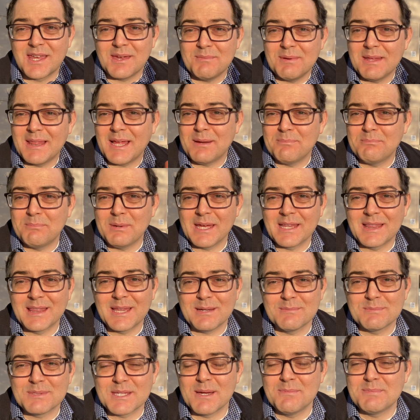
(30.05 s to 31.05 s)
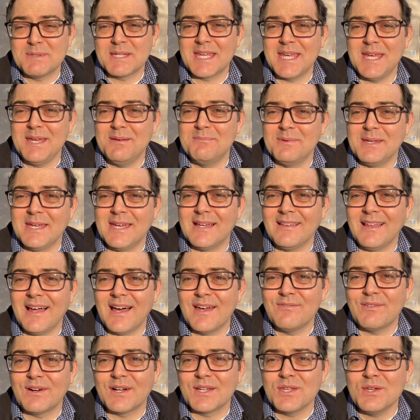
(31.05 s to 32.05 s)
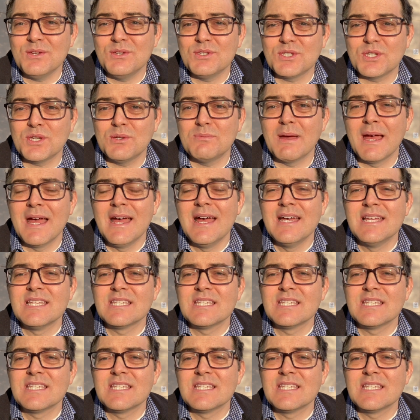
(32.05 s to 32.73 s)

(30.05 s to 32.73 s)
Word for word: give me that big thumbs up to keep me alive on YouTube.